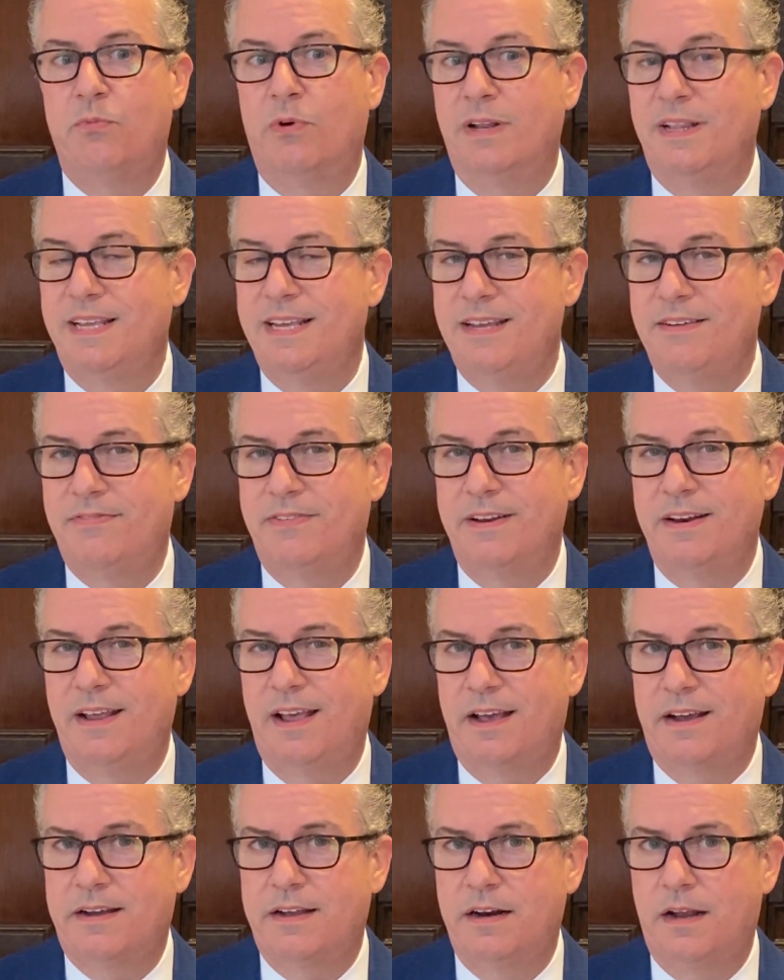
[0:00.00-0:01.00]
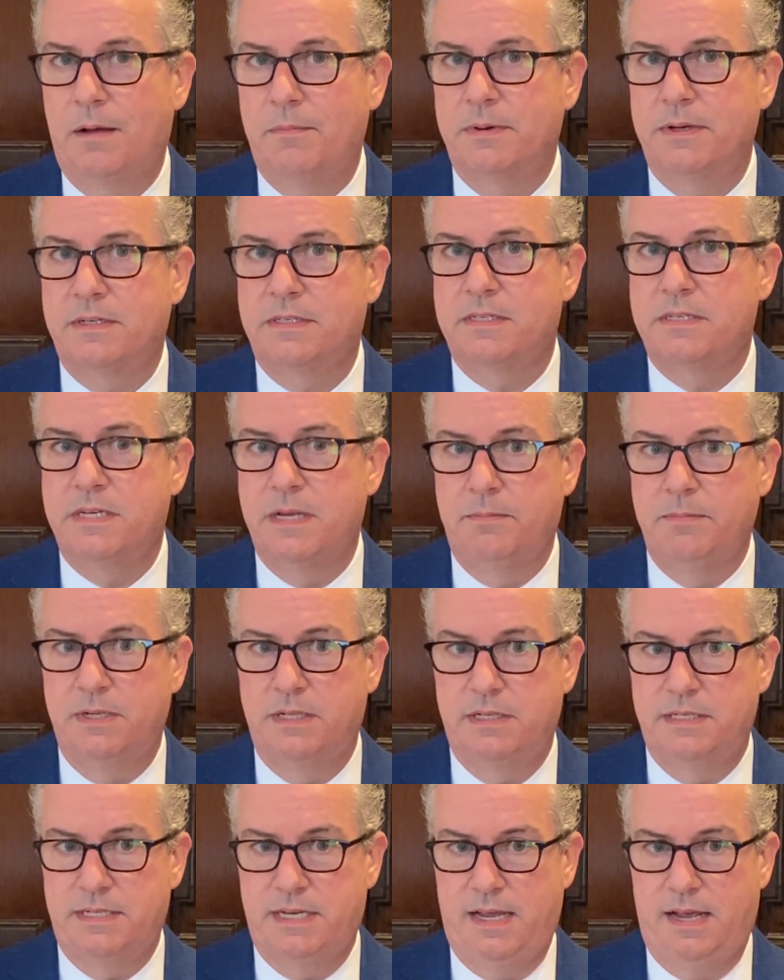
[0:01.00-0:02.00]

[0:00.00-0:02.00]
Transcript: Relief, and Economic Stimulus